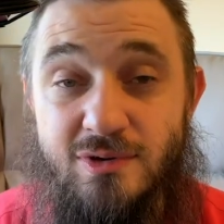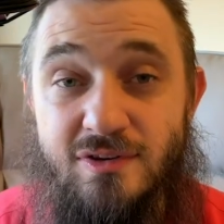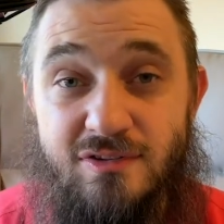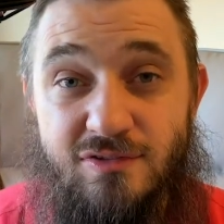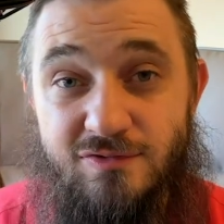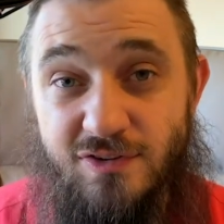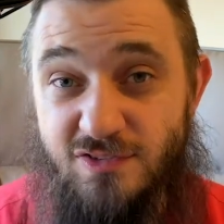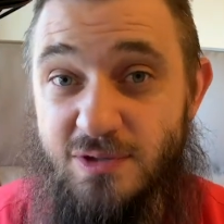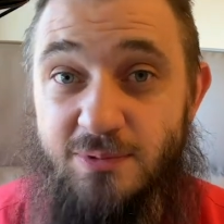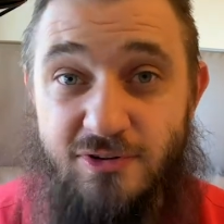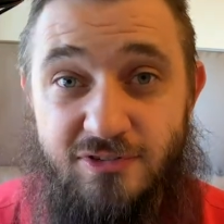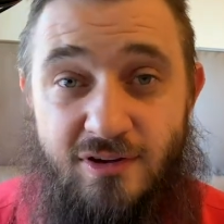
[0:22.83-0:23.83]
is
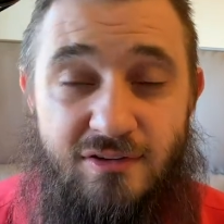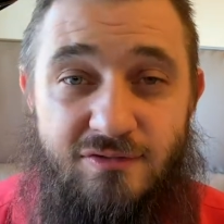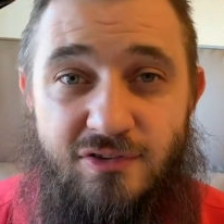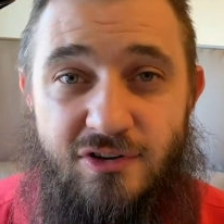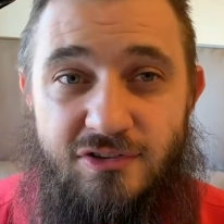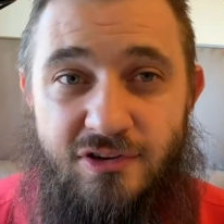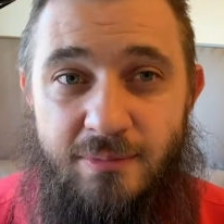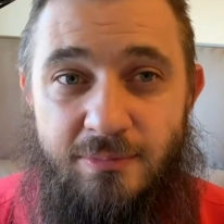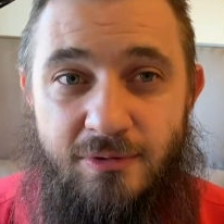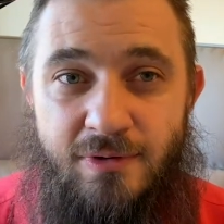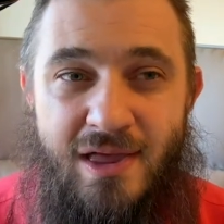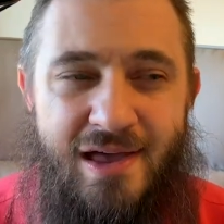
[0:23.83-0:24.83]
50%, for
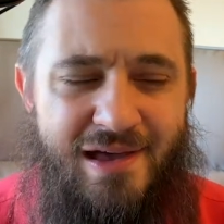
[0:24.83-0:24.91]
example,